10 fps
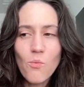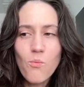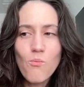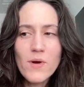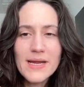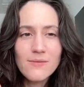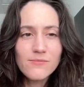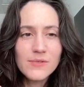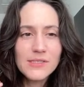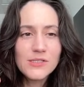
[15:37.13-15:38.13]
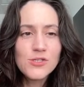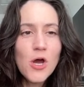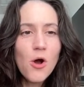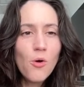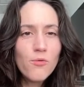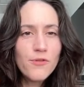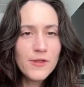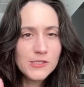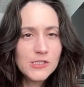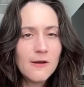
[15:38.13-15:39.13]
we know that
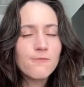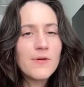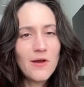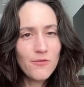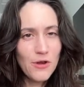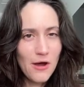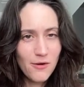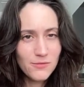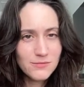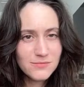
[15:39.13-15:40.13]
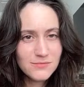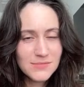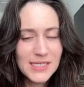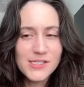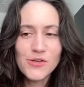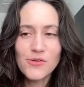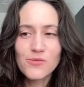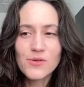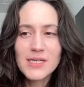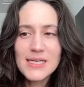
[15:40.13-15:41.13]
there's stuff we don't know. And
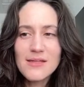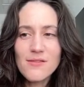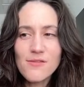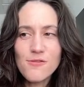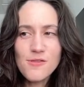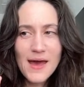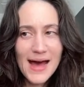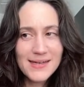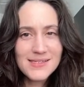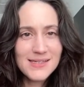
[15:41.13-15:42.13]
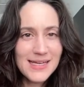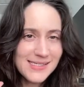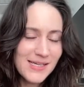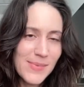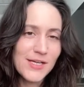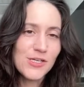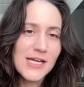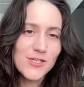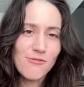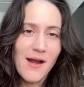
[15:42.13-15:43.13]
so that gets the
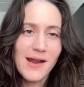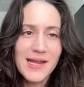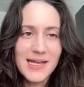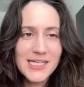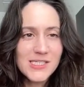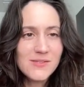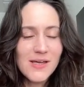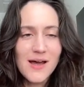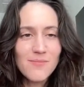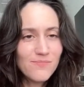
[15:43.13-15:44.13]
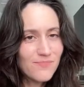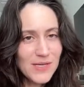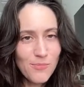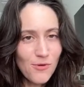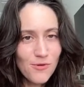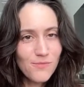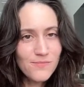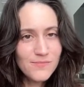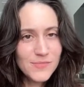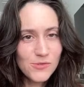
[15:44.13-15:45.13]
imagination running and gets people
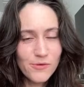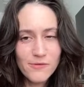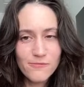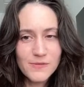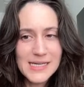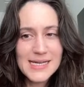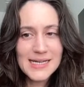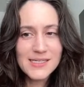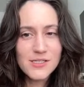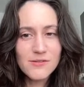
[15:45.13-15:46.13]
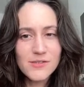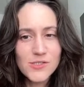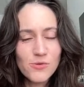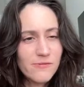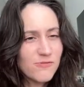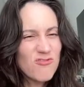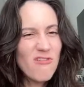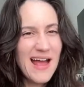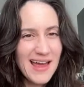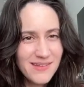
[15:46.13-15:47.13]
sort of leaning into the sort of
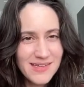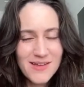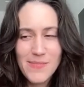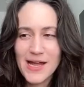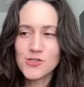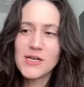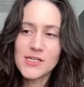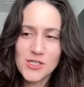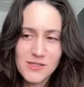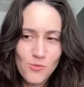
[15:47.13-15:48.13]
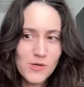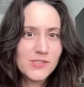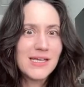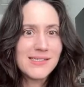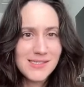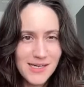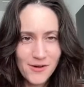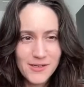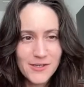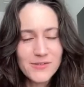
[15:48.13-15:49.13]
dread, the imagination, the worst case
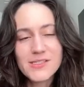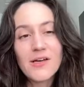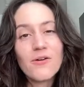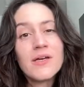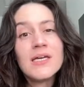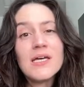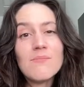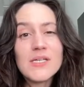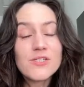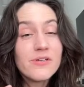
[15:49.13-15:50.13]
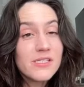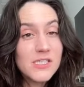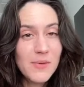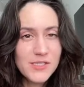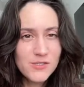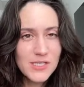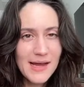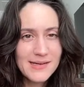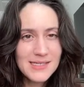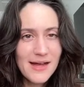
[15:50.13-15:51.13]
scenario. And so mystery and suspense are
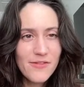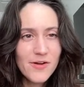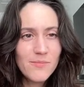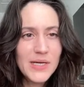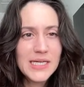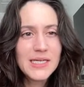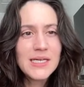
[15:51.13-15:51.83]
tied together, but